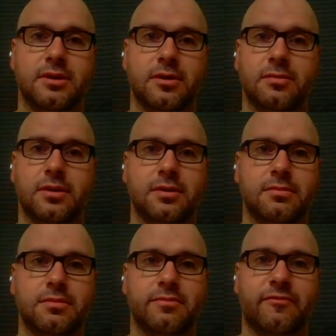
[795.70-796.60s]

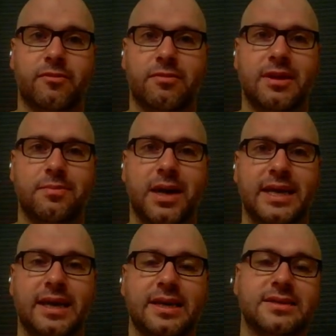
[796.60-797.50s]
in my
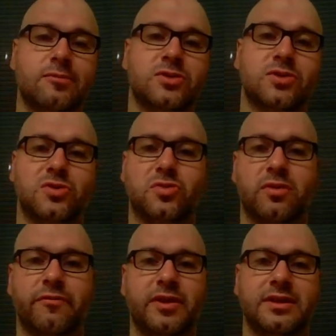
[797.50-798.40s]
case, I would search for
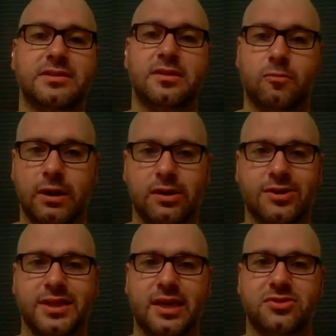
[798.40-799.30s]
the fitness and the weight
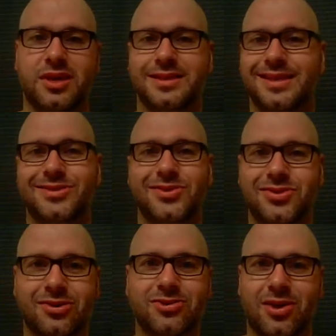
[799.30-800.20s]
loss hashtags and just
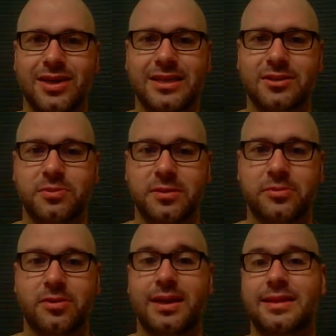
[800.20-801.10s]
start talking to people.